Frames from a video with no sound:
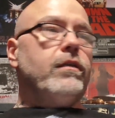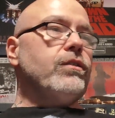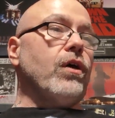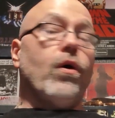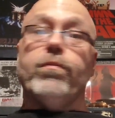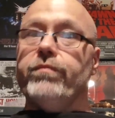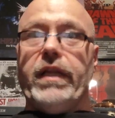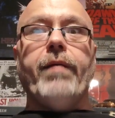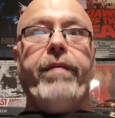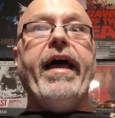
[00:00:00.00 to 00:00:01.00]
So
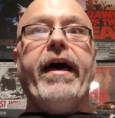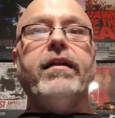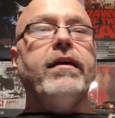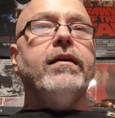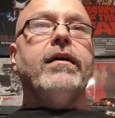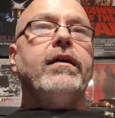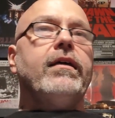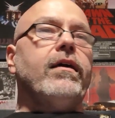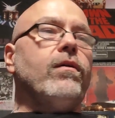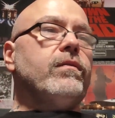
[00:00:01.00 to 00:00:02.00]
not bad,
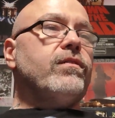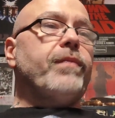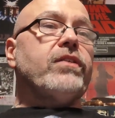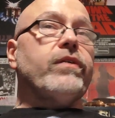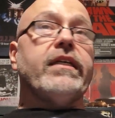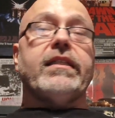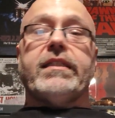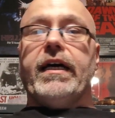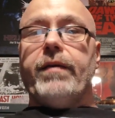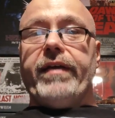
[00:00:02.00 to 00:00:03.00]
you know, especially at the
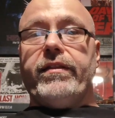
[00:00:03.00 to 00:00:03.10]
time.